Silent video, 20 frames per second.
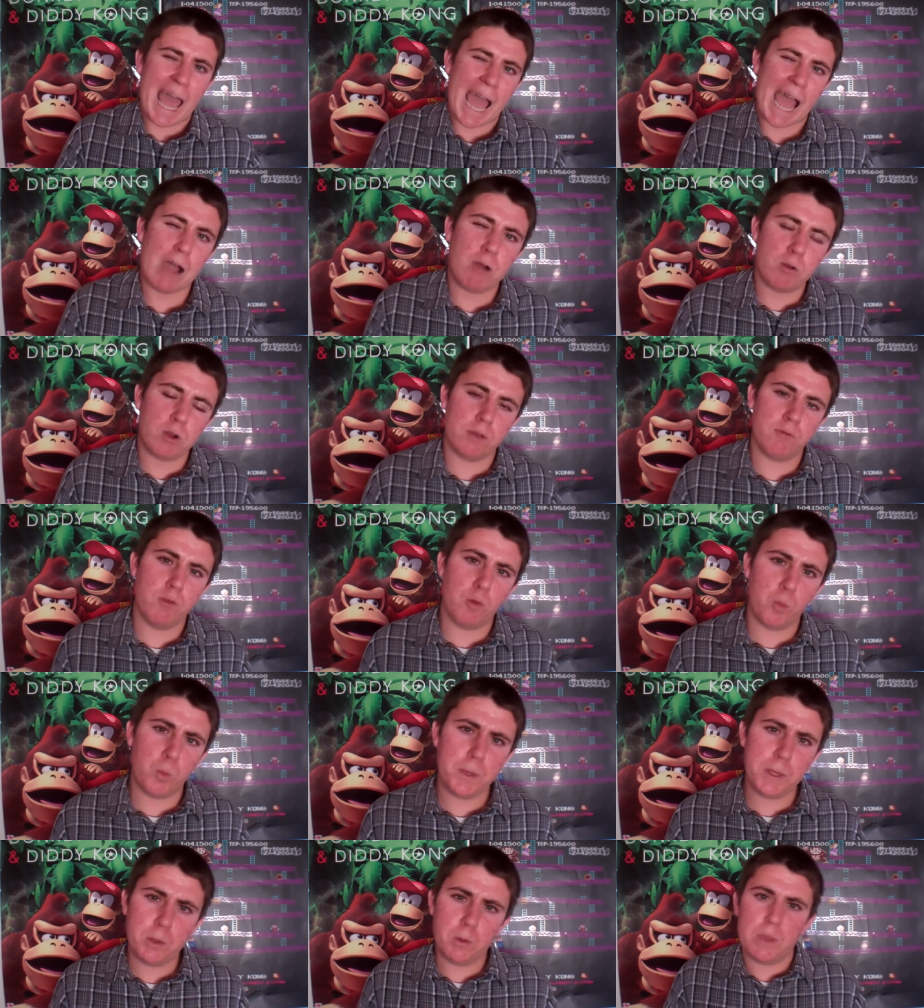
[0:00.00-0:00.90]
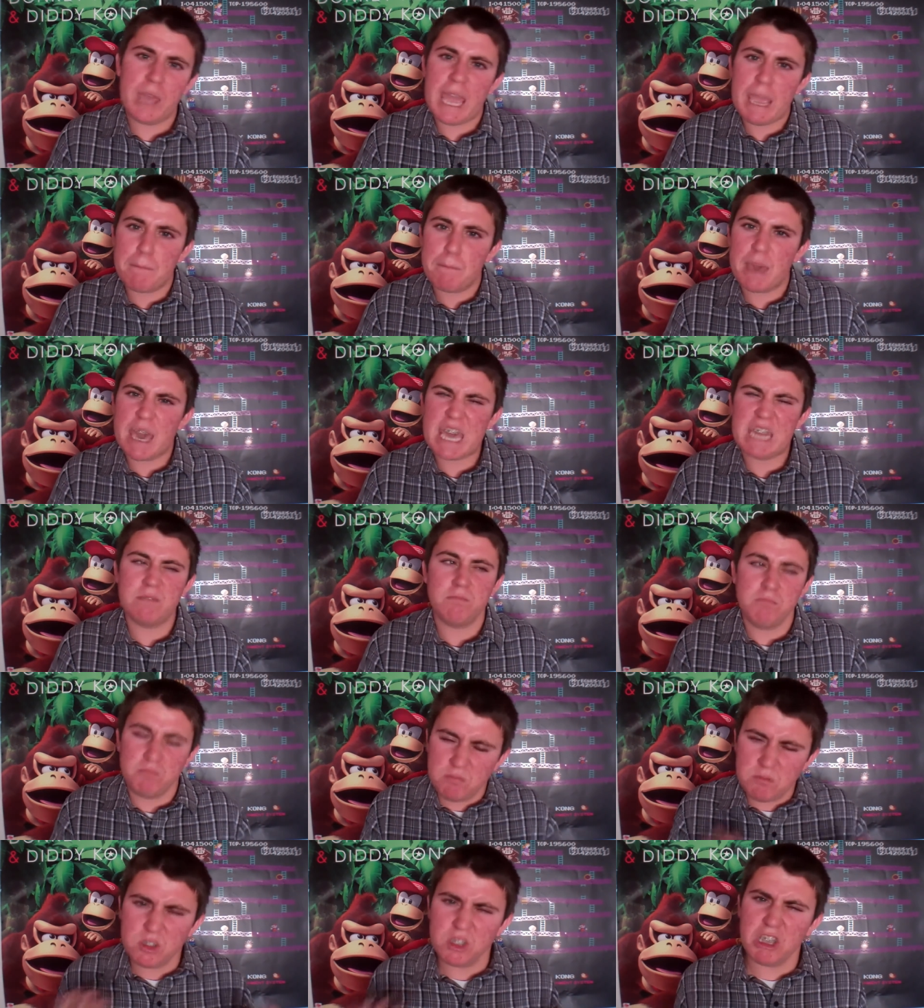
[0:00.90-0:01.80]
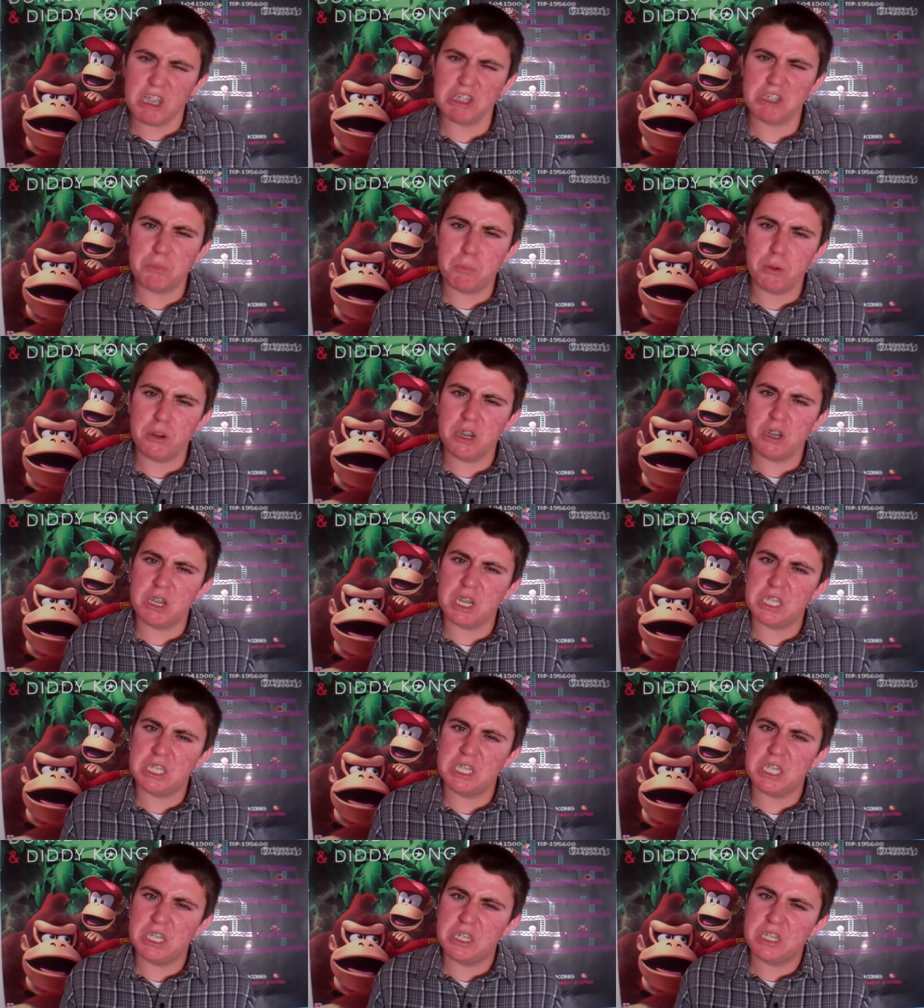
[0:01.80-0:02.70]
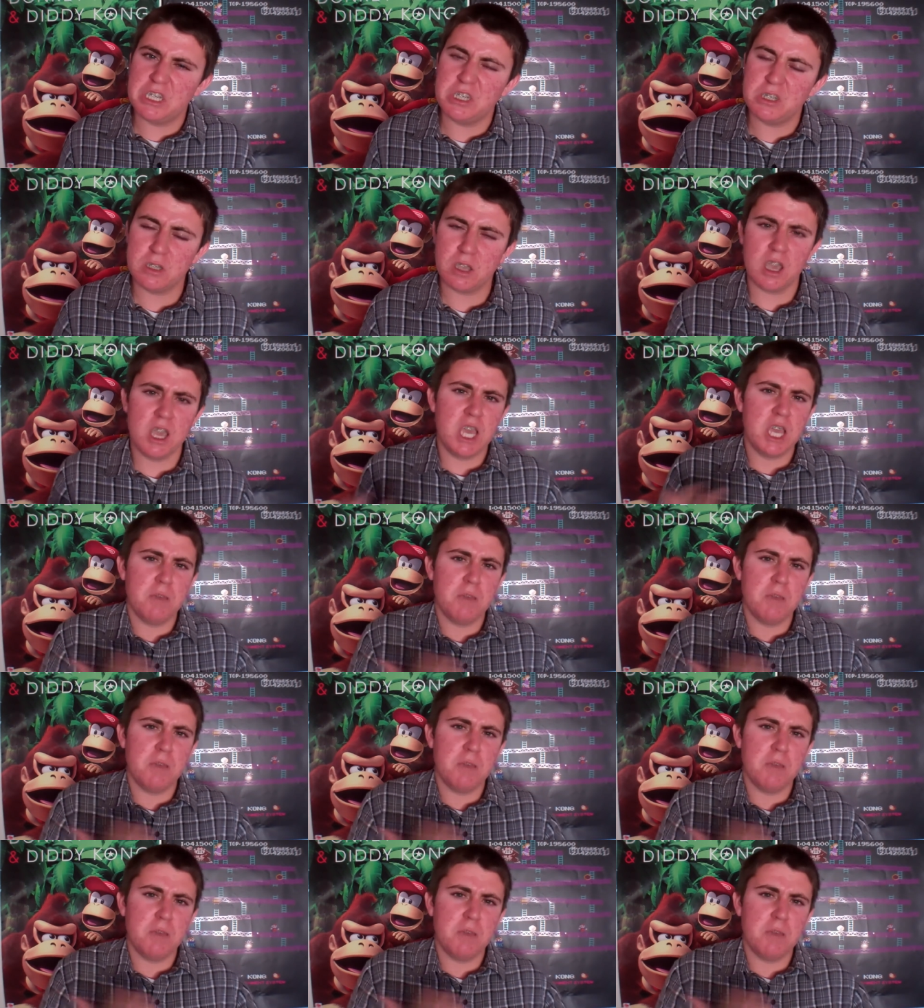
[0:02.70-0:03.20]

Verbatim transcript: out of the Wii U gamepad. So that's a pretty nice distance.